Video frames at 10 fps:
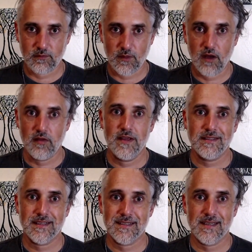
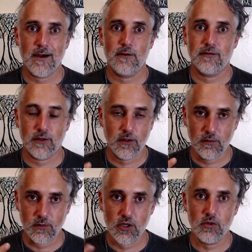authentic self or
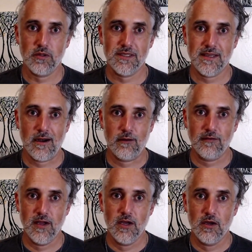truest self,
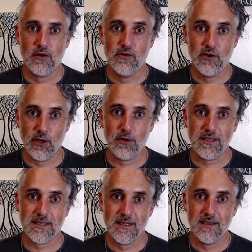
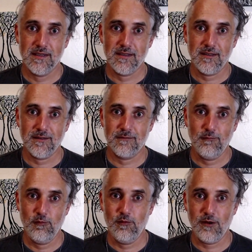notice
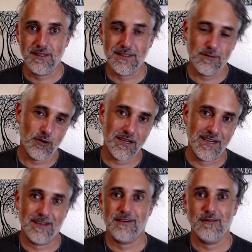what's
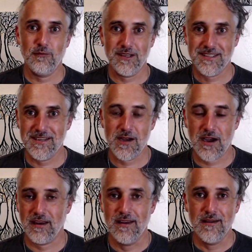working and what's
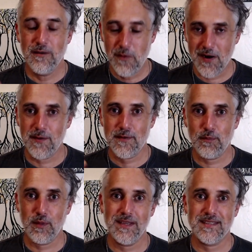not. Where are the
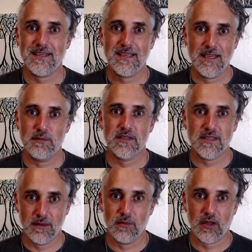places I keep
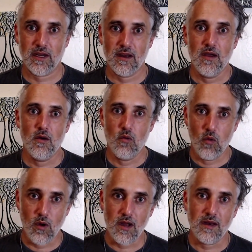stumbling?
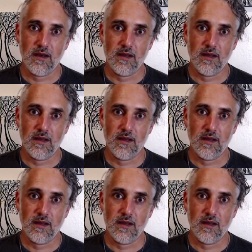What